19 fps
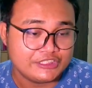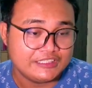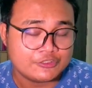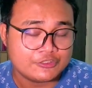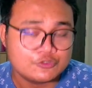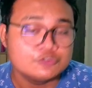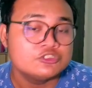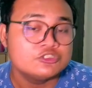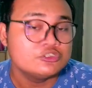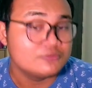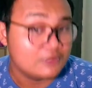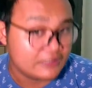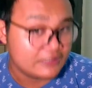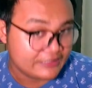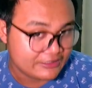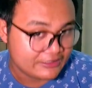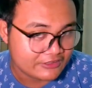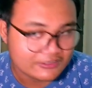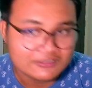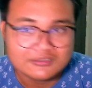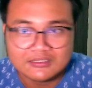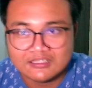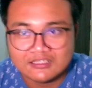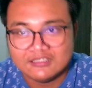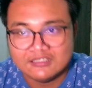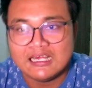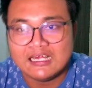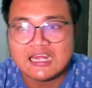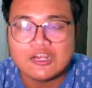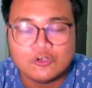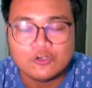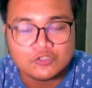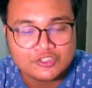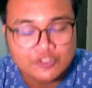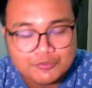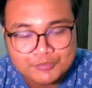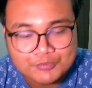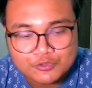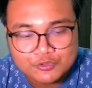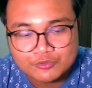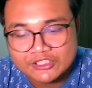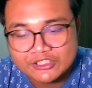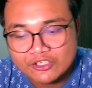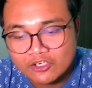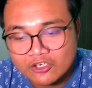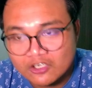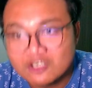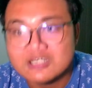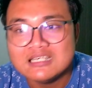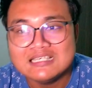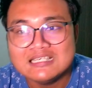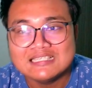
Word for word: the cuckoo bolino, arao don't be all.